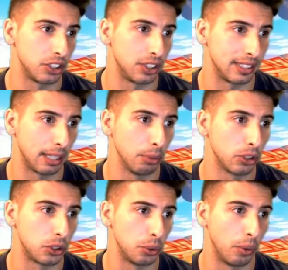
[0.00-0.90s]
She's able
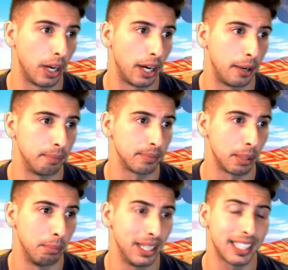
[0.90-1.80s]
to um,
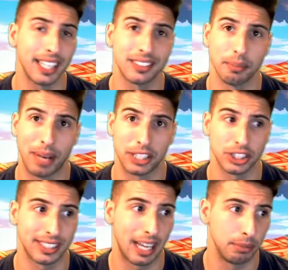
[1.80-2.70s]
mitigate the
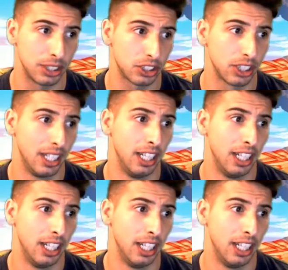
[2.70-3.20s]
magic damage.